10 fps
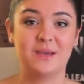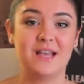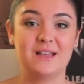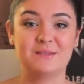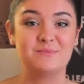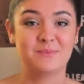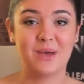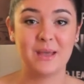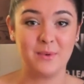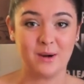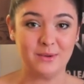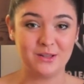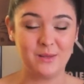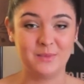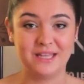but my apartment
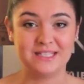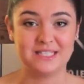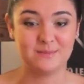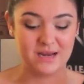complex has